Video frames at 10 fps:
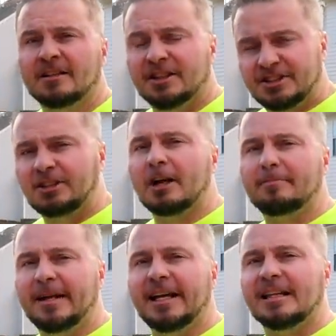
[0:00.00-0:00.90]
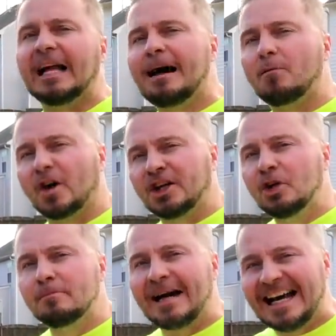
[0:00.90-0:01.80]
to start being a lot more
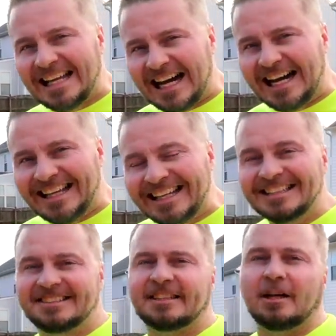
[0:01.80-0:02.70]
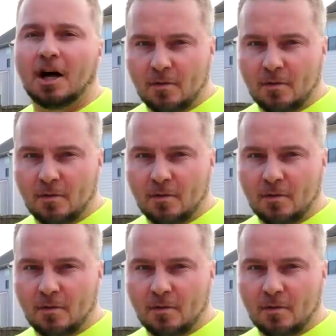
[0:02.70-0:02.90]
kumbaya-esque